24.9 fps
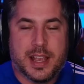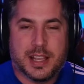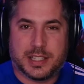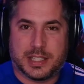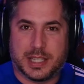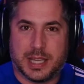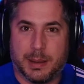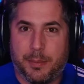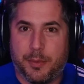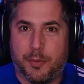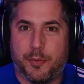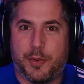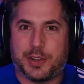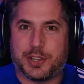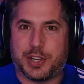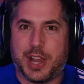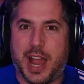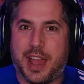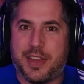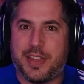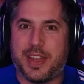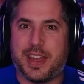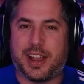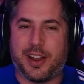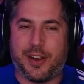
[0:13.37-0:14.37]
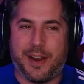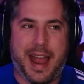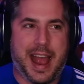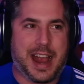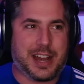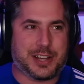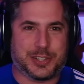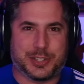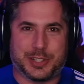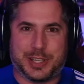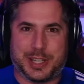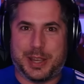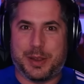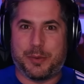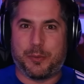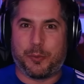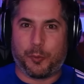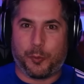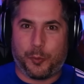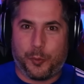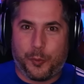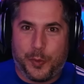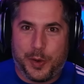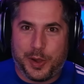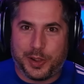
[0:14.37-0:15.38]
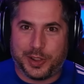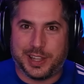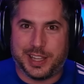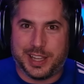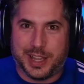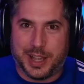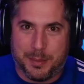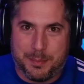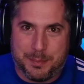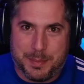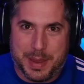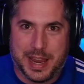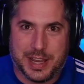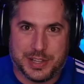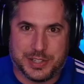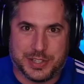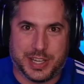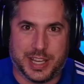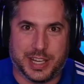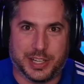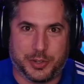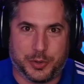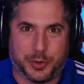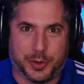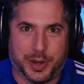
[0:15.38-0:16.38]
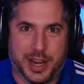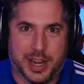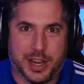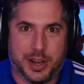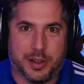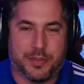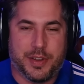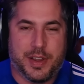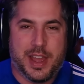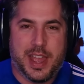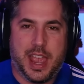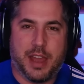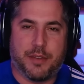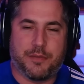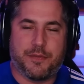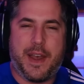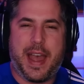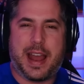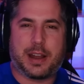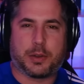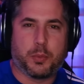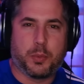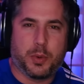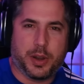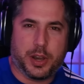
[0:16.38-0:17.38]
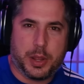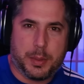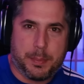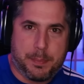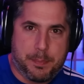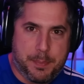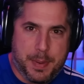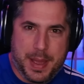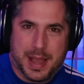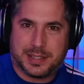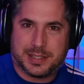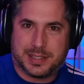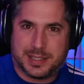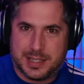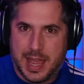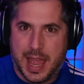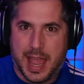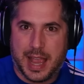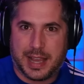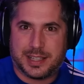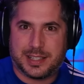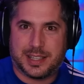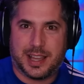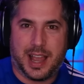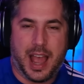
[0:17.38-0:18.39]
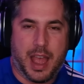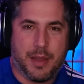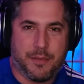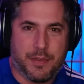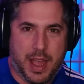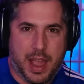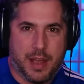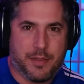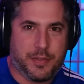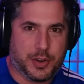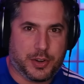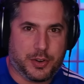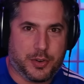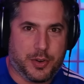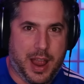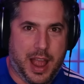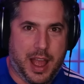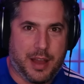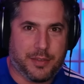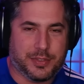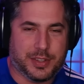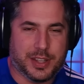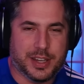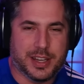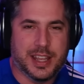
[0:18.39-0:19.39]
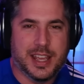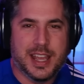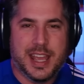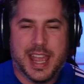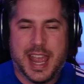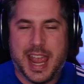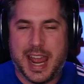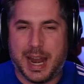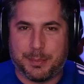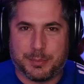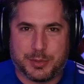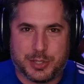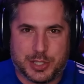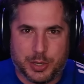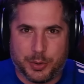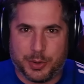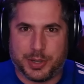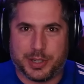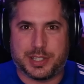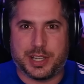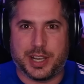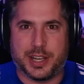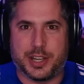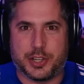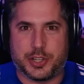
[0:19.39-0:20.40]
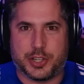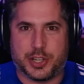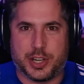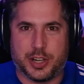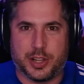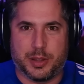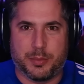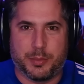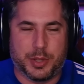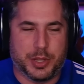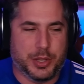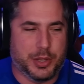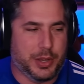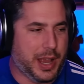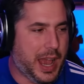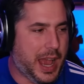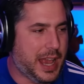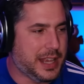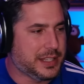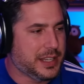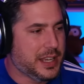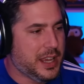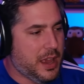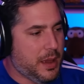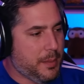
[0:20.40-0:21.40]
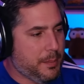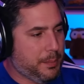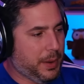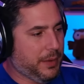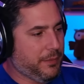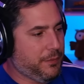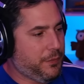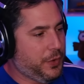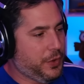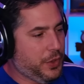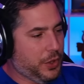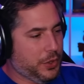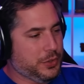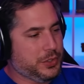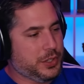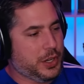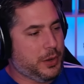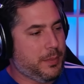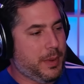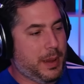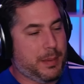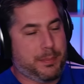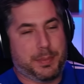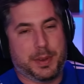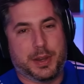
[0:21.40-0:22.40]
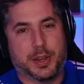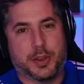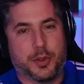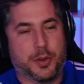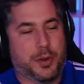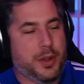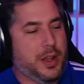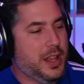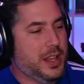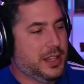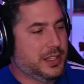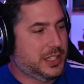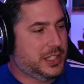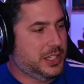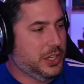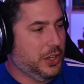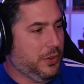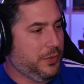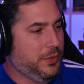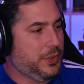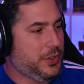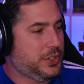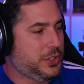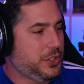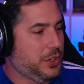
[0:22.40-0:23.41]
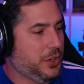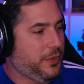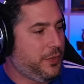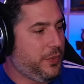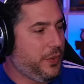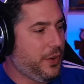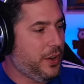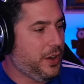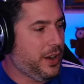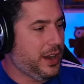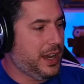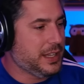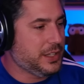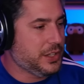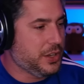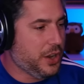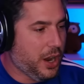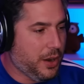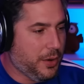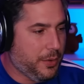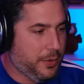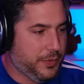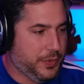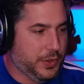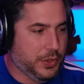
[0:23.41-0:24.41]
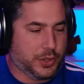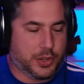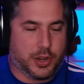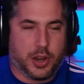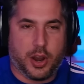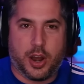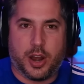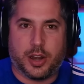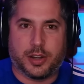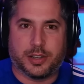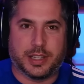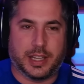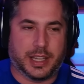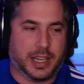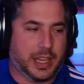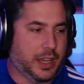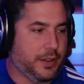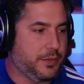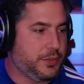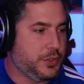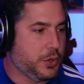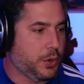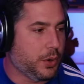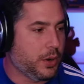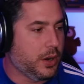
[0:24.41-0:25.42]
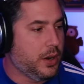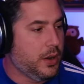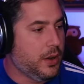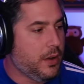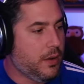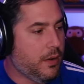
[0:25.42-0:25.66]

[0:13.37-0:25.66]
some of which I think are actually really amazing and creative. In fact, one of the best decks I've ever crafted, and I'm so excited to share them with you guys. But for those that are, might be new, Silver Surfer is an on-reveal card that gives your